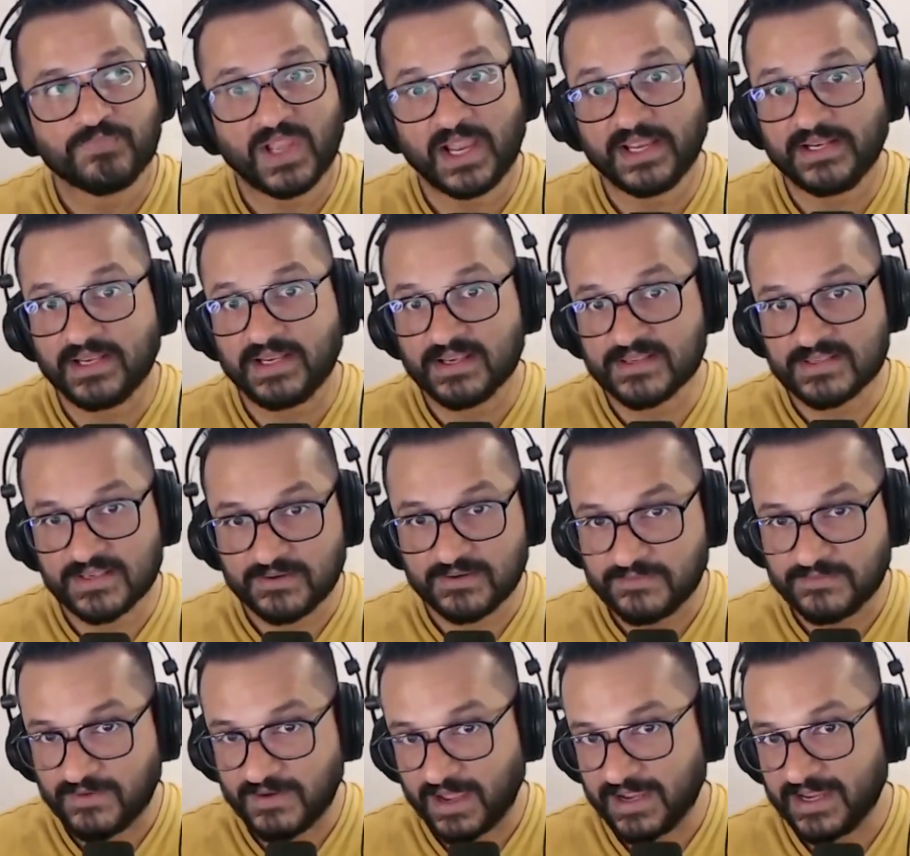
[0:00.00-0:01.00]
ideas are
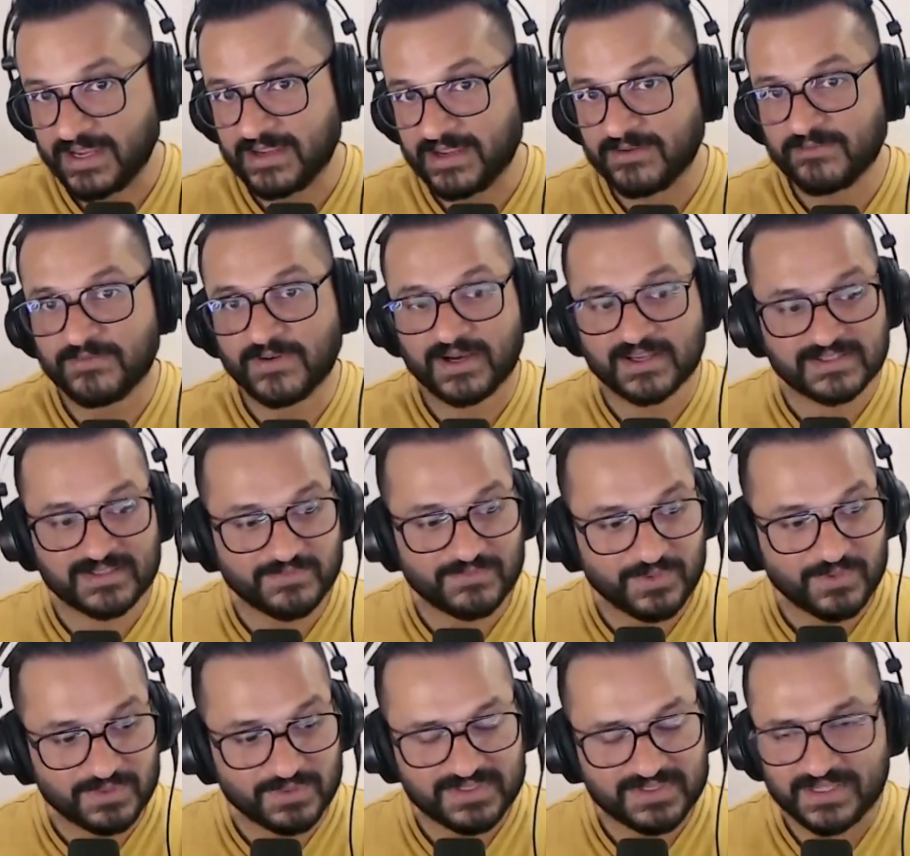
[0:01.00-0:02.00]
flying fast and
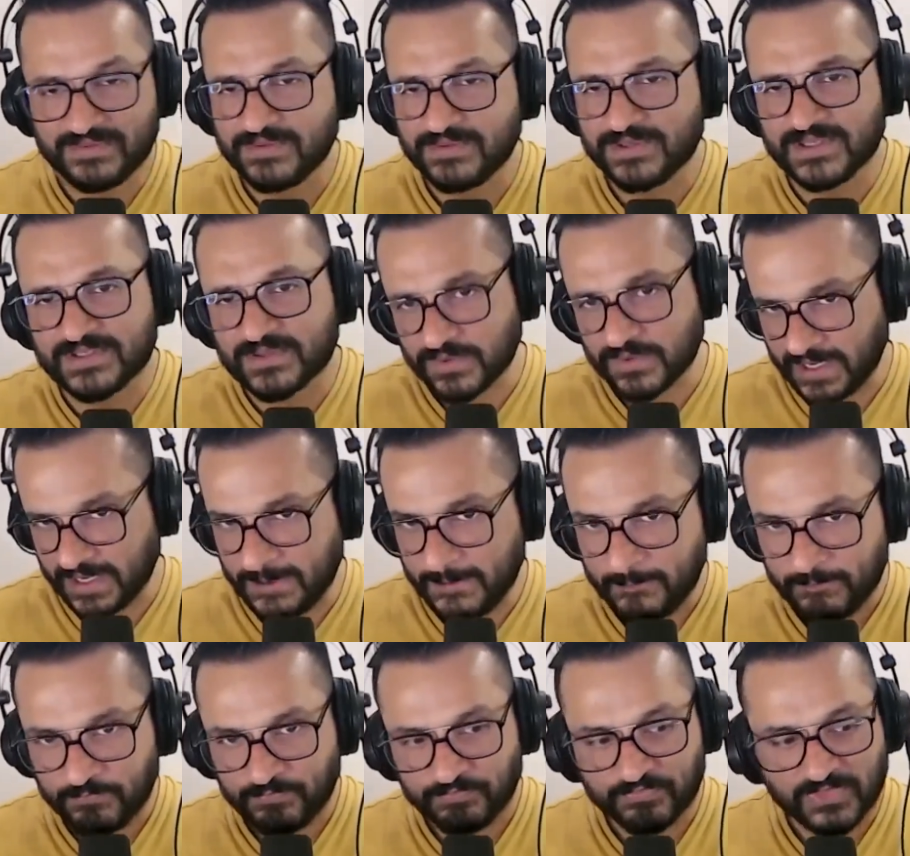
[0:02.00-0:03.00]
furiously, which is okay,
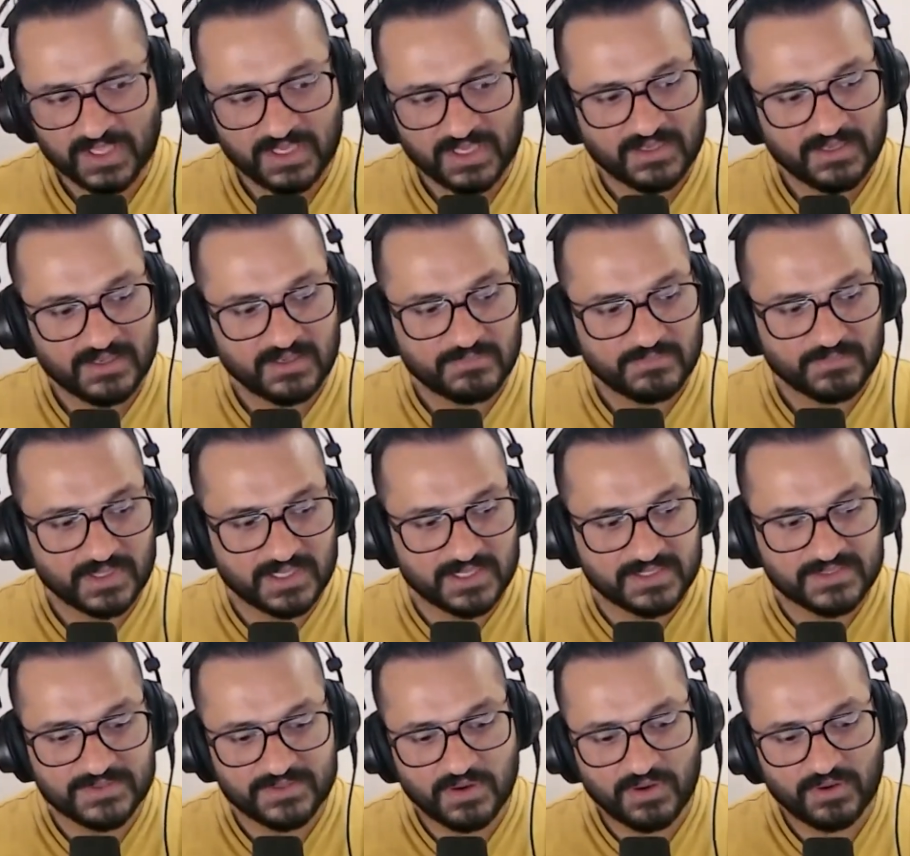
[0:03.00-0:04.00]
but
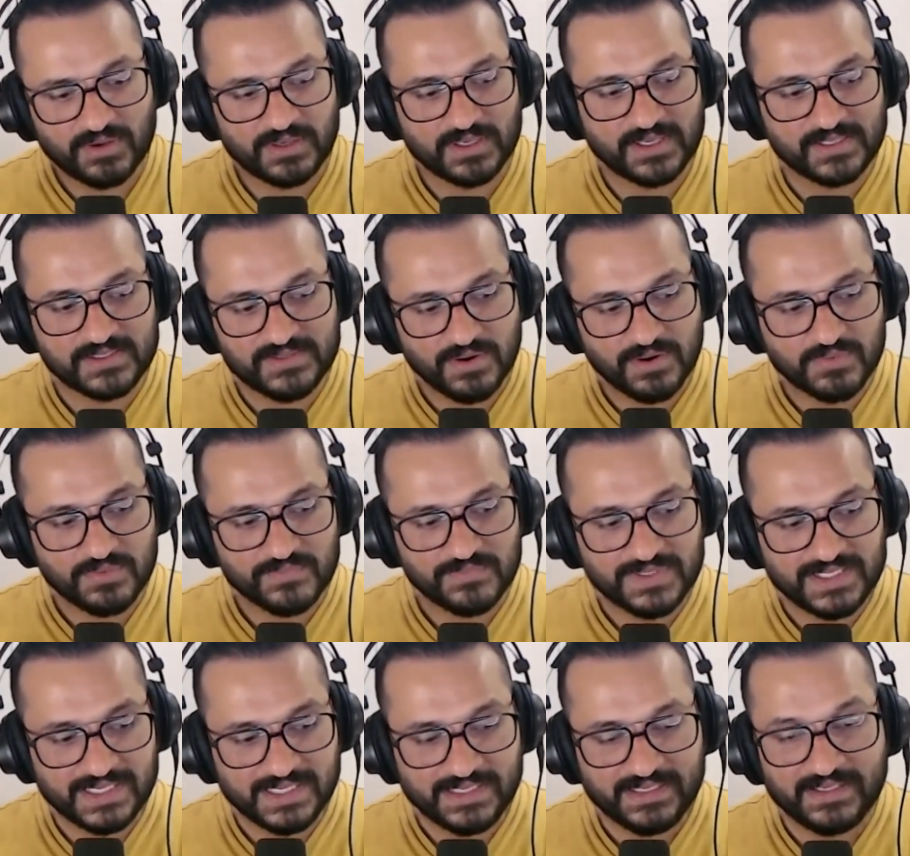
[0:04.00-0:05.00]
it's not with
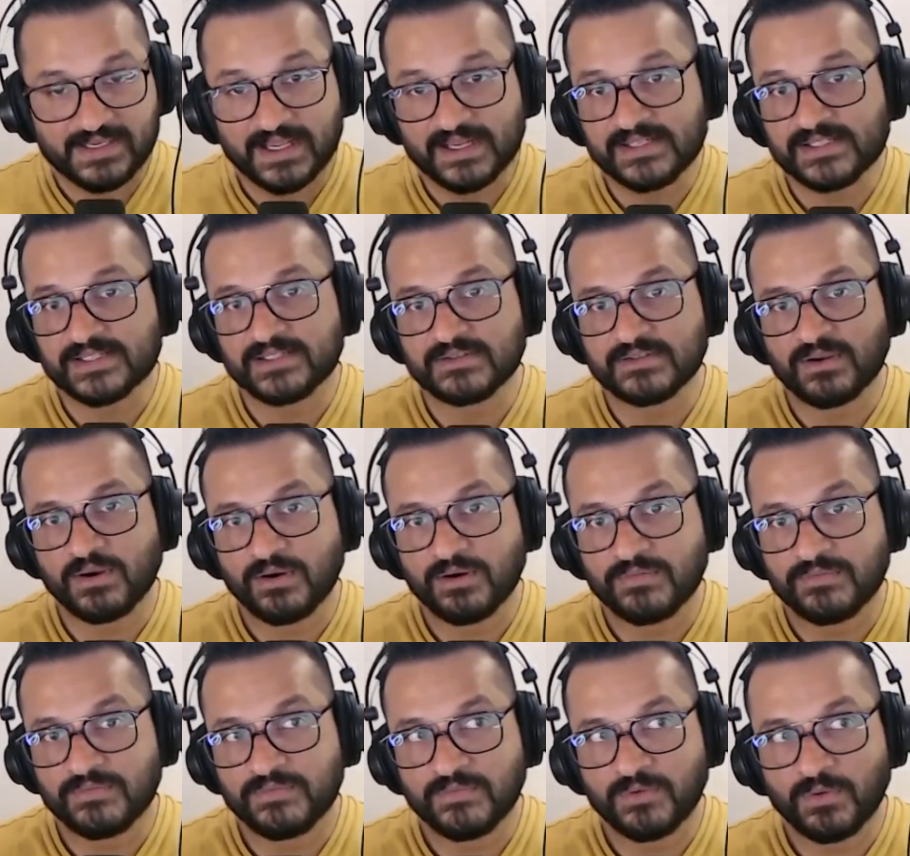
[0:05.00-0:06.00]
the intention
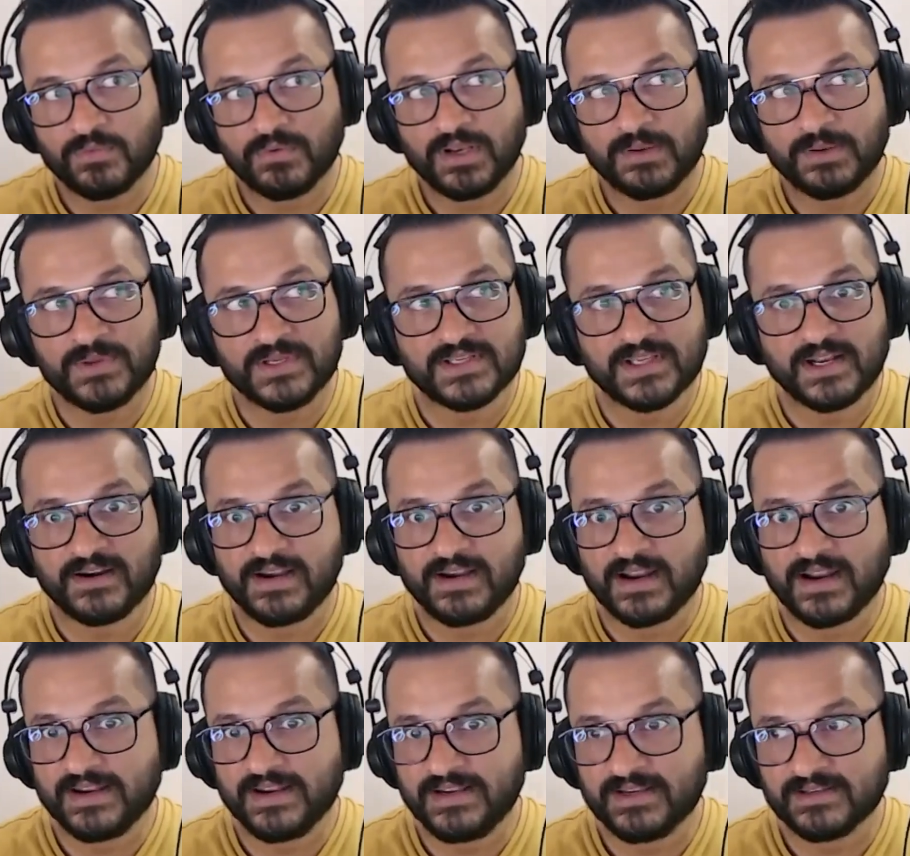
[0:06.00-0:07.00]
of, oh, let me generate
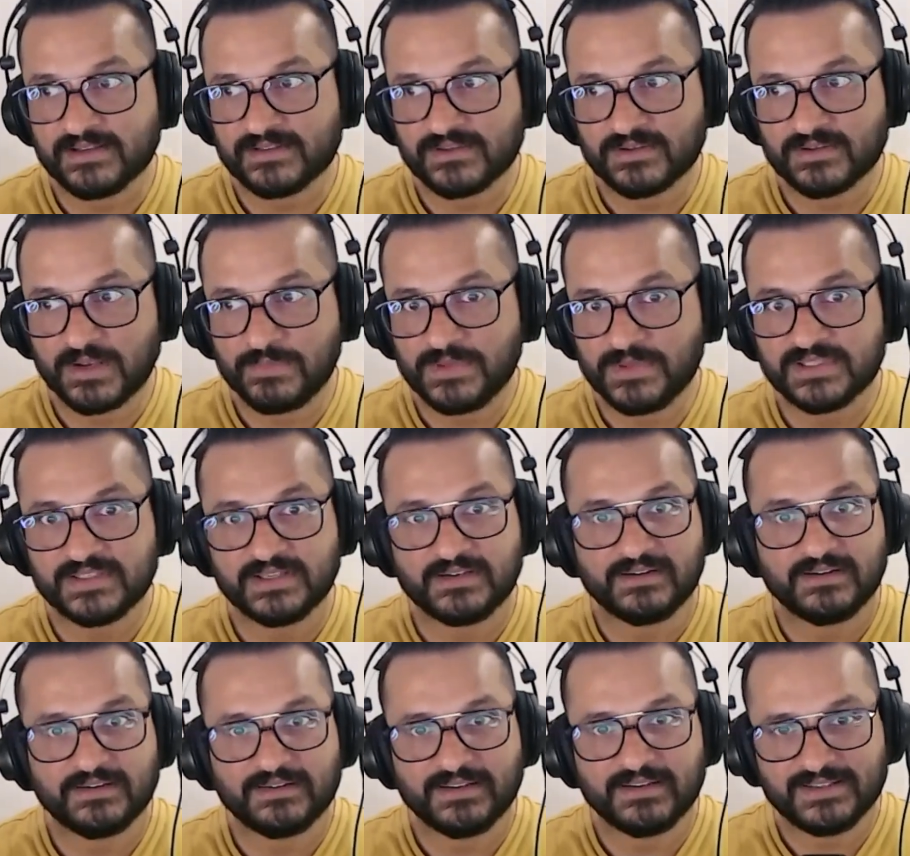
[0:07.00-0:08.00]
ideas, so let me sit
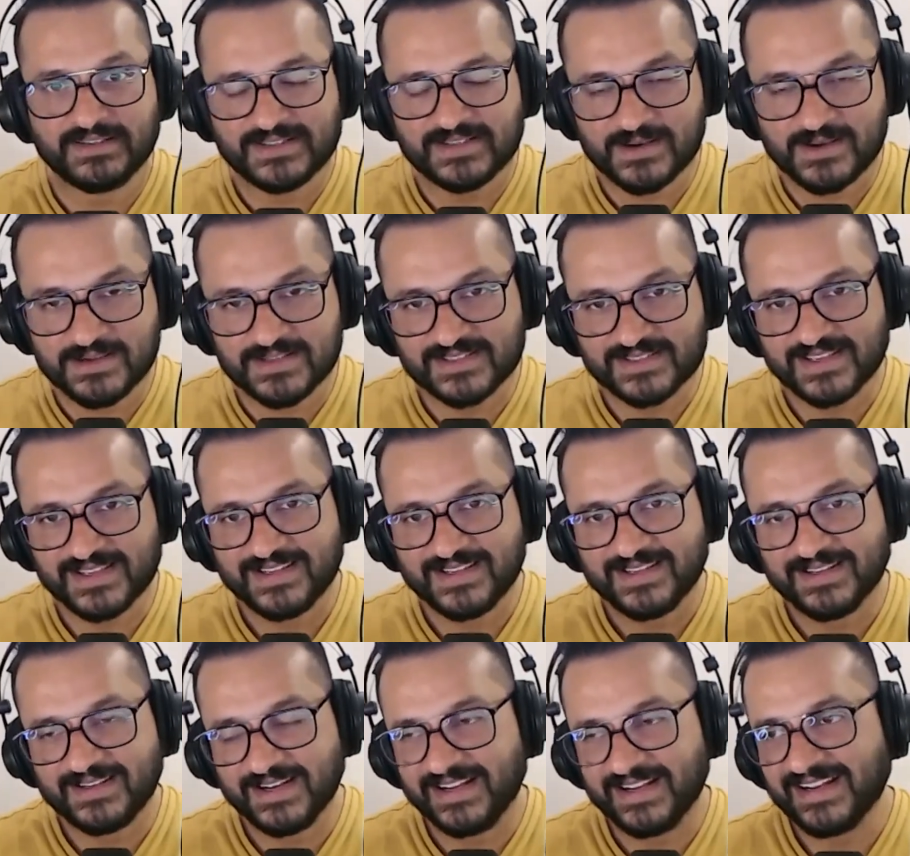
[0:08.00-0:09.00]
in stillness,
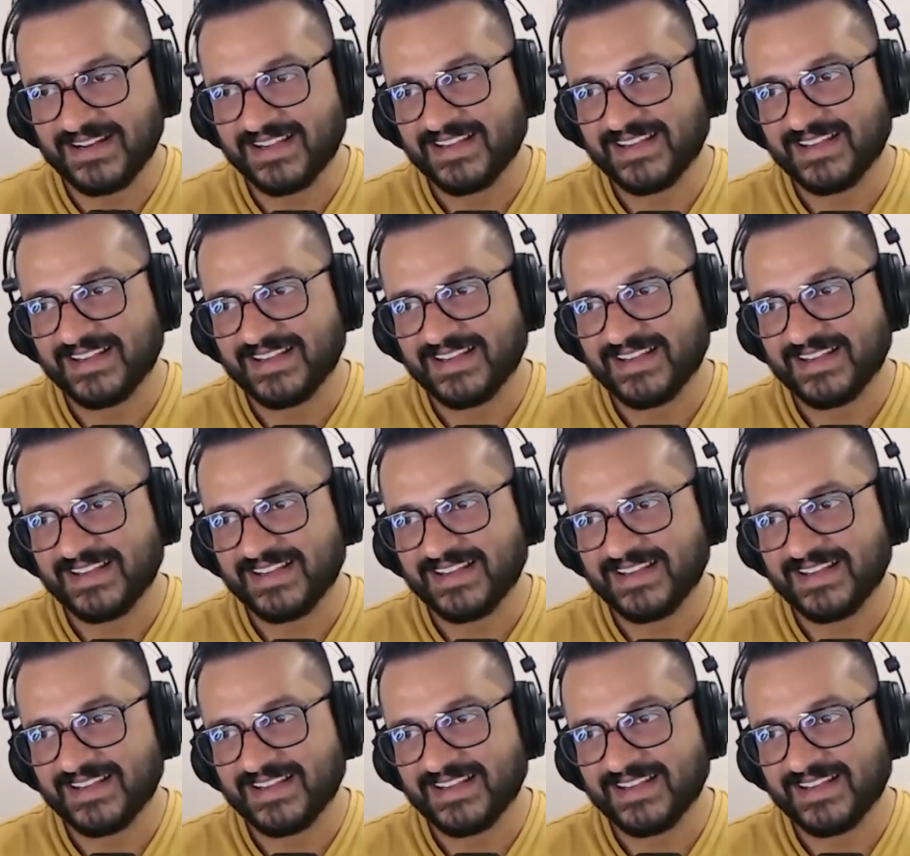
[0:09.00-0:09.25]
right?